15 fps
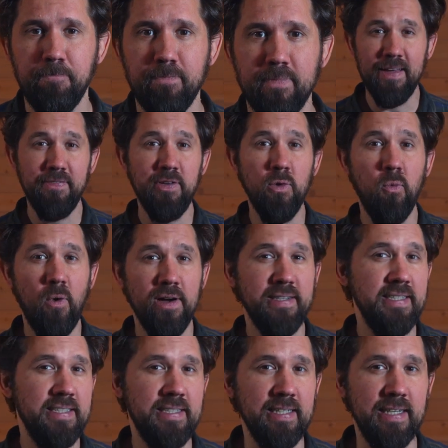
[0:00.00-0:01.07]
If you want
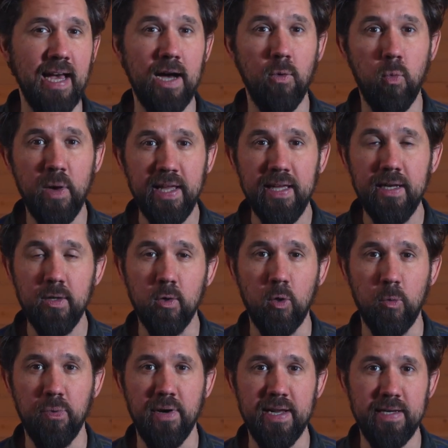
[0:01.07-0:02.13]
to see how we
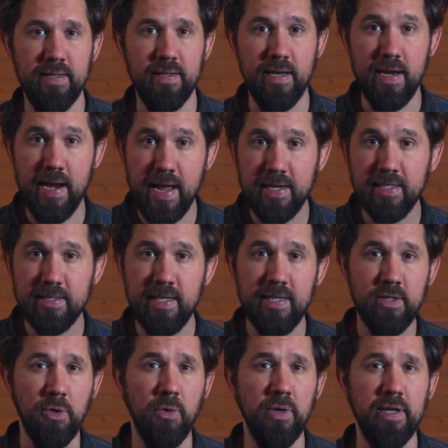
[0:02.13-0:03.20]
incorporated the Nature's Head
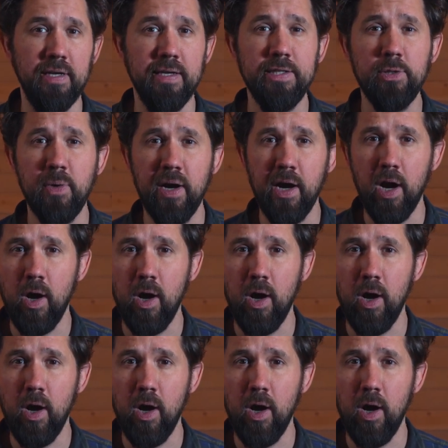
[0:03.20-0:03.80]
toilet into our